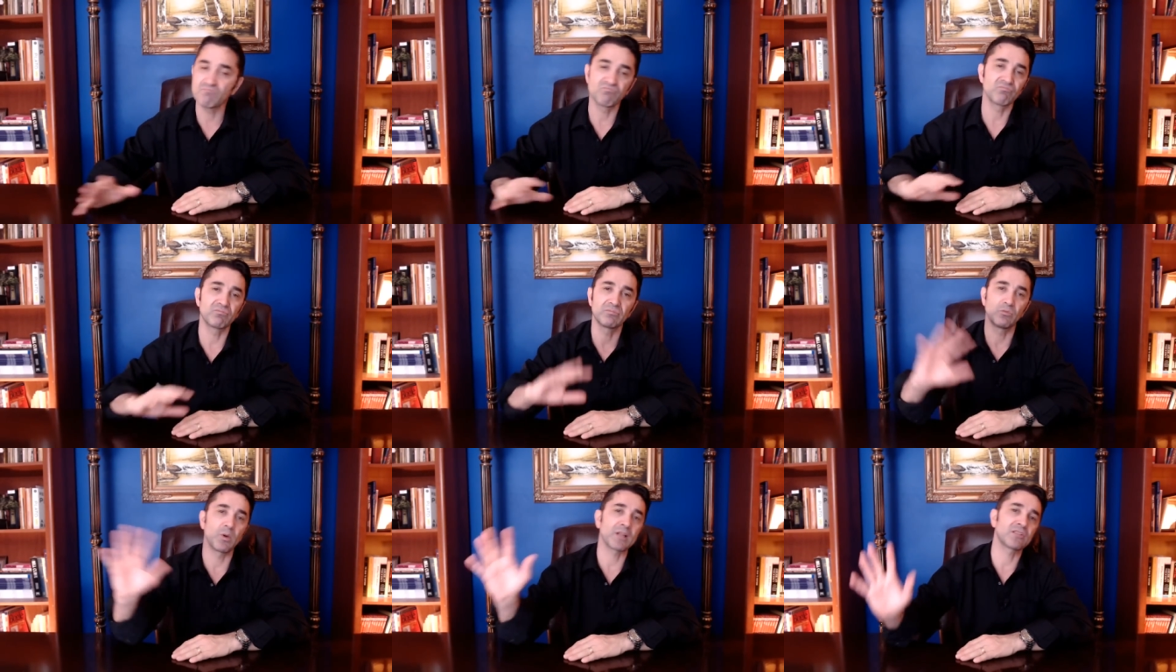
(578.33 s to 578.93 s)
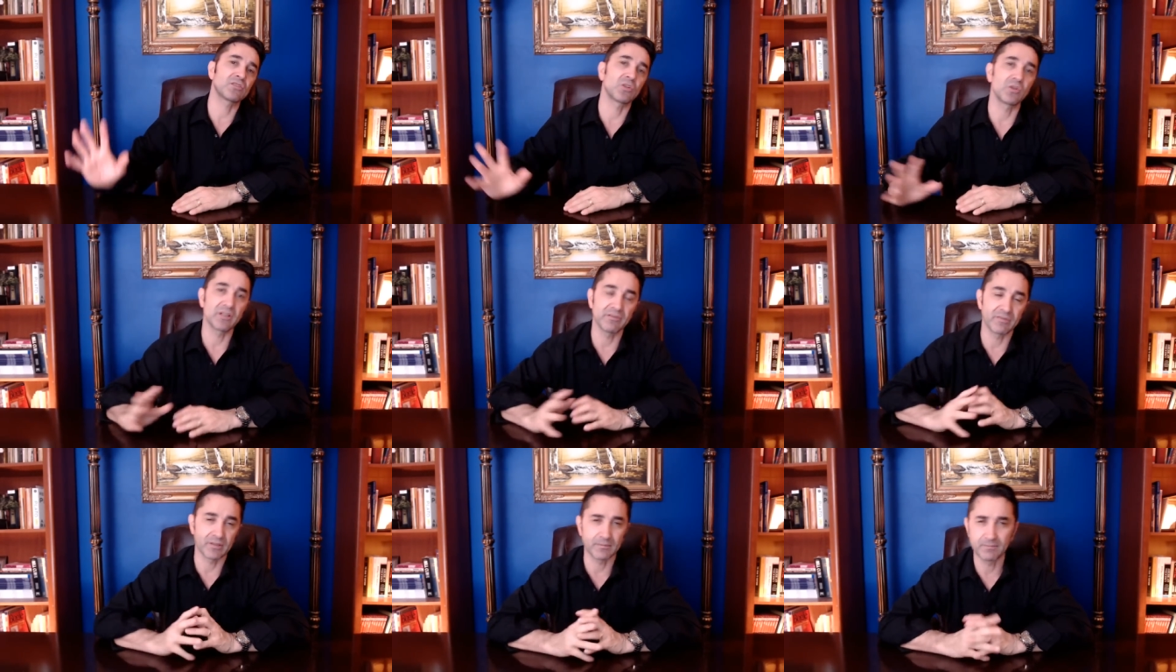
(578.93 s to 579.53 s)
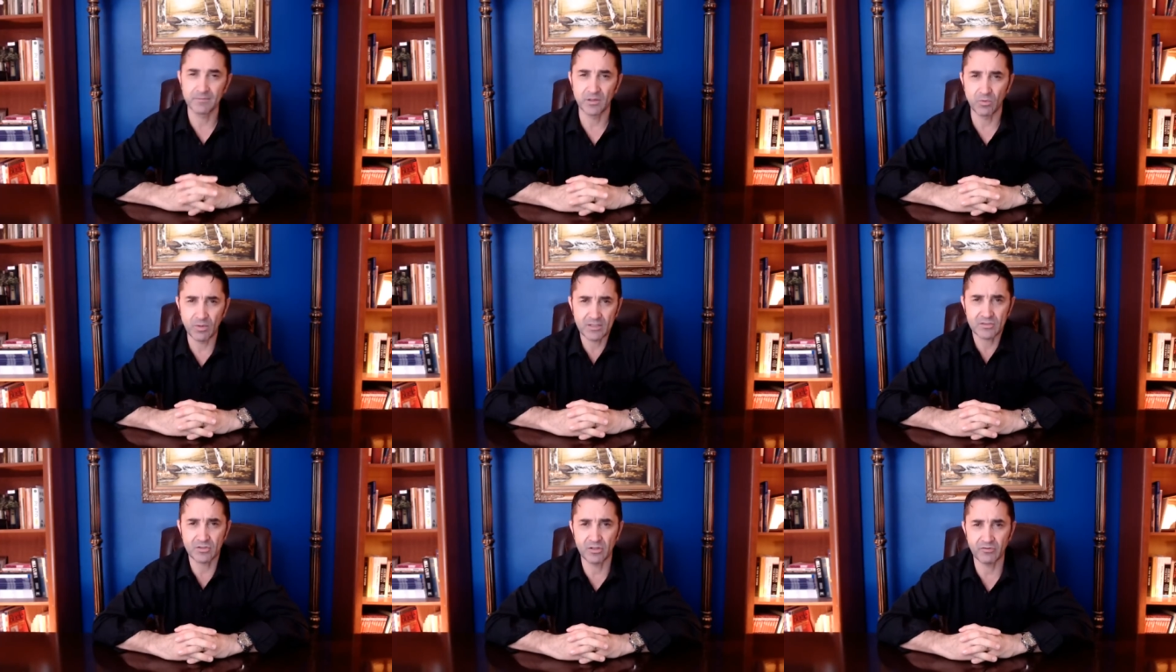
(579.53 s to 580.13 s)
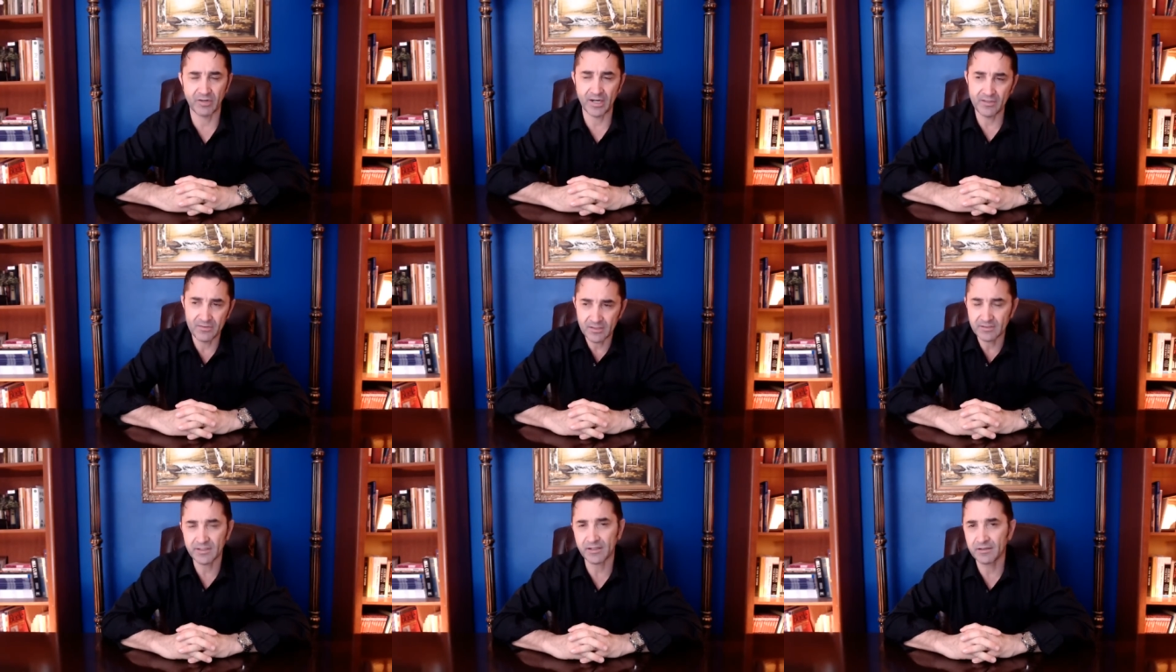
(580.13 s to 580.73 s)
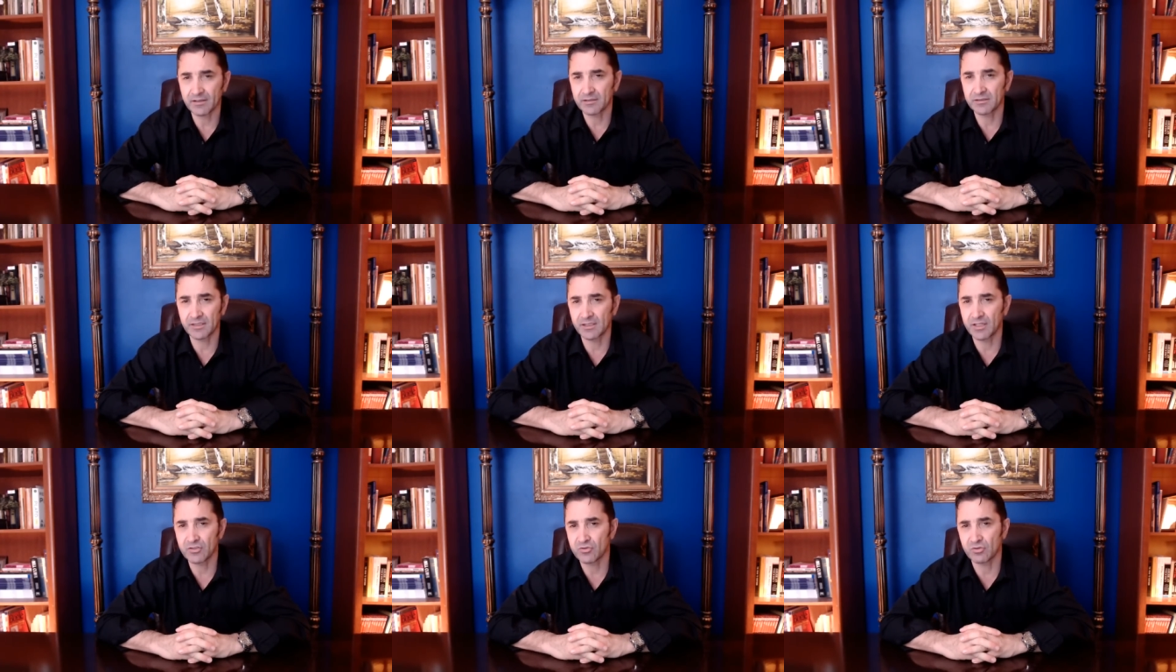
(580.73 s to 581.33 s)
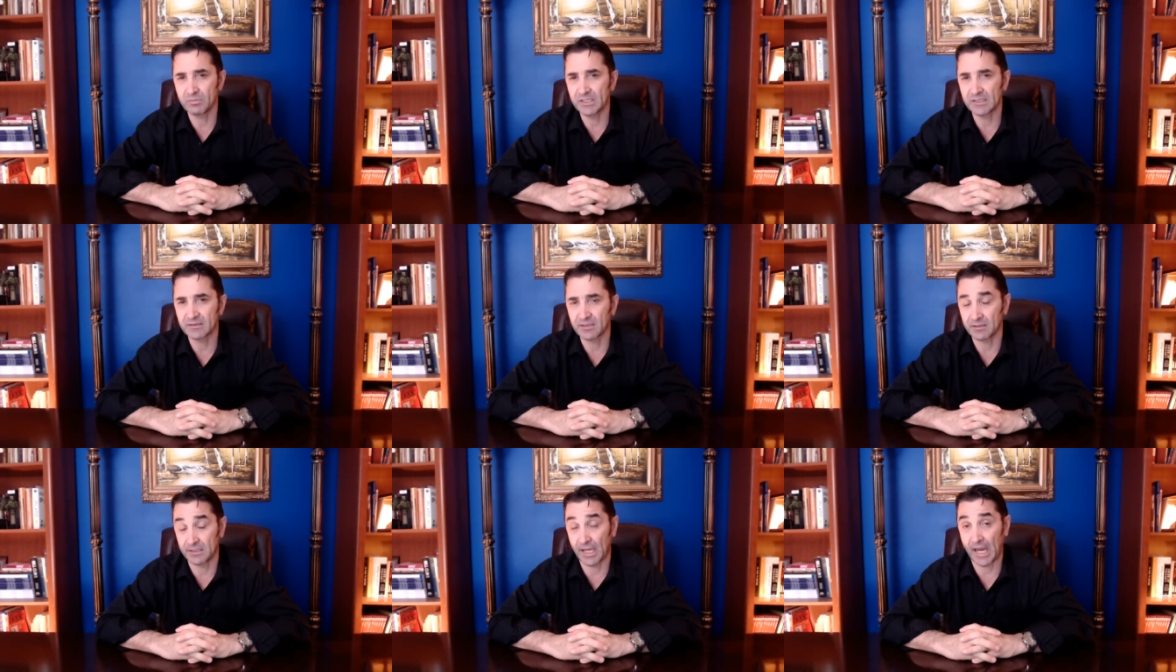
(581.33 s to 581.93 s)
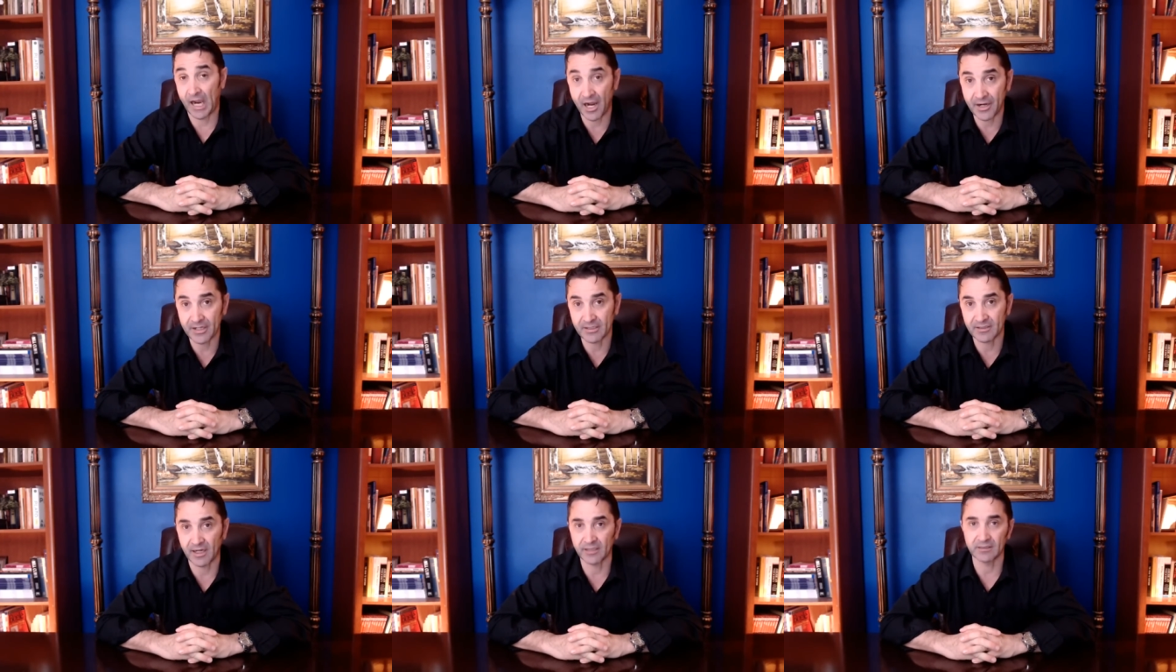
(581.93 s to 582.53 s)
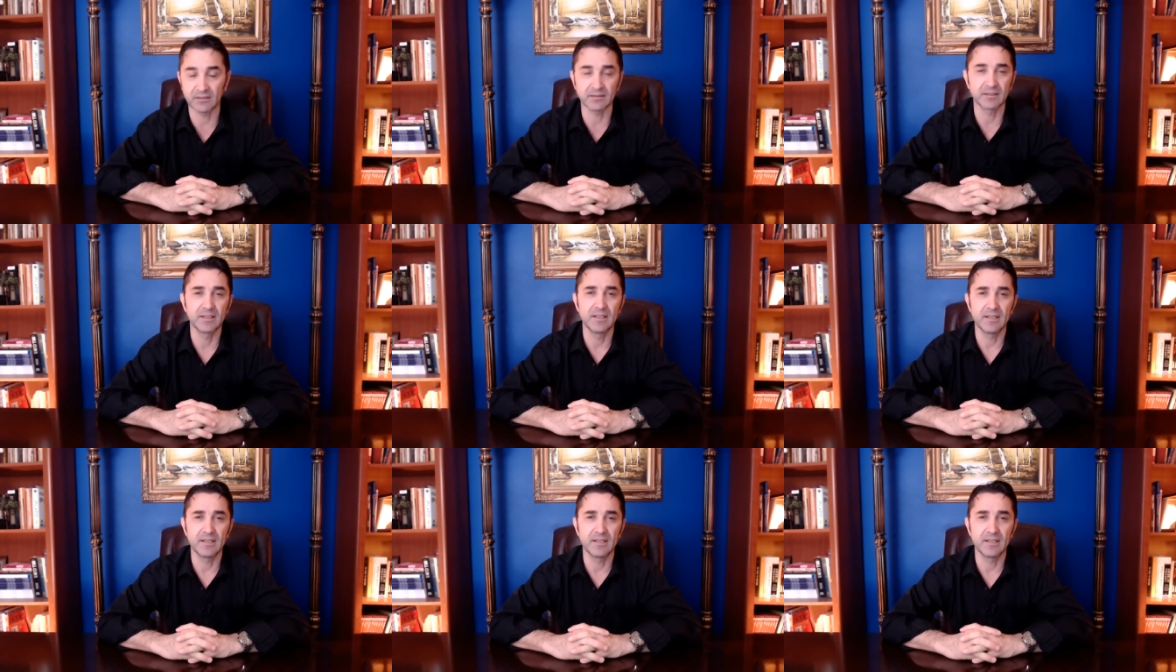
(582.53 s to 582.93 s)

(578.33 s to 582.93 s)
whatsoever whatsoever. I think uh, they should be, they are entitled,